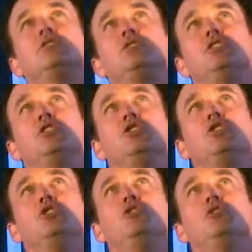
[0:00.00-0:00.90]

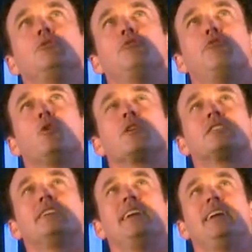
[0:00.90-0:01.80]
two,
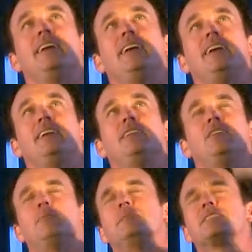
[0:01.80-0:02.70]
14. Oh,
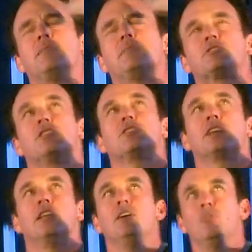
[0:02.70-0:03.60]
I missed that. Let me start over
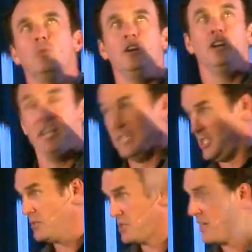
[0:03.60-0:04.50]
again. One, you know what